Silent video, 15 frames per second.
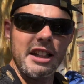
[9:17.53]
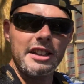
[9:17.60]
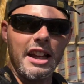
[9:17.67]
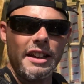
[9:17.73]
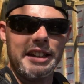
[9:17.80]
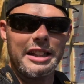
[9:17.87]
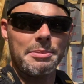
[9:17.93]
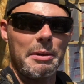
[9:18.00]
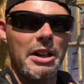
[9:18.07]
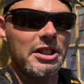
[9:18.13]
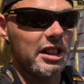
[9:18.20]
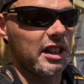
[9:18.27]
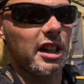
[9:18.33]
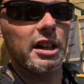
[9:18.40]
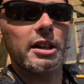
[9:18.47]
done this much,
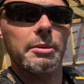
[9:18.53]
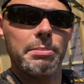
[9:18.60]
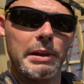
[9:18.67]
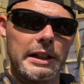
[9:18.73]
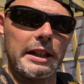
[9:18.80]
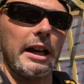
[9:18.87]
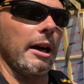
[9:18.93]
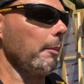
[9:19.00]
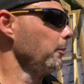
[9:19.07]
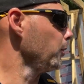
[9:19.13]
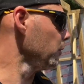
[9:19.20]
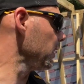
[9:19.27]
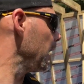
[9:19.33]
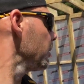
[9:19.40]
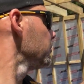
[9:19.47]
and you kind of like pick that up, do
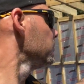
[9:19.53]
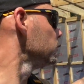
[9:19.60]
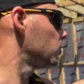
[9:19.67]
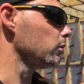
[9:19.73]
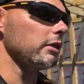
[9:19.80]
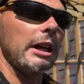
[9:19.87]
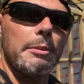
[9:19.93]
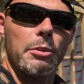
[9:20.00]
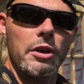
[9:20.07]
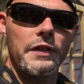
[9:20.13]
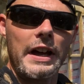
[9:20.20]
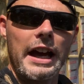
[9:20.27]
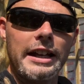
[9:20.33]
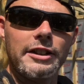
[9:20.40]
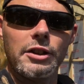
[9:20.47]
that, move
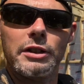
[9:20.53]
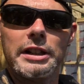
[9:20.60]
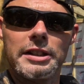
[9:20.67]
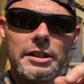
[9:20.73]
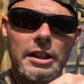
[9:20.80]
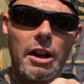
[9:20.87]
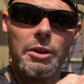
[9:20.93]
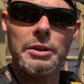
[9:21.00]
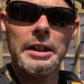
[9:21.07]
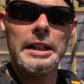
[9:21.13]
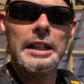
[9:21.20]
that, do this, go.